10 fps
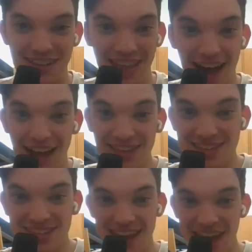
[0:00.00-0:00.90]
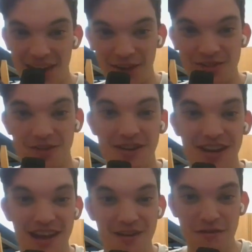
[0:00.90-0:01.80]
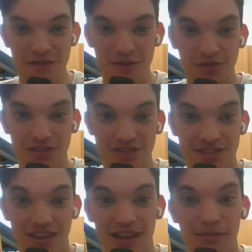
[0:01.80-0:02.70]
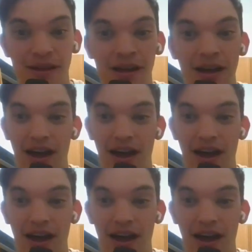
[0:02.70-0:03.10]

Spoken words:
not sell during interviews this time,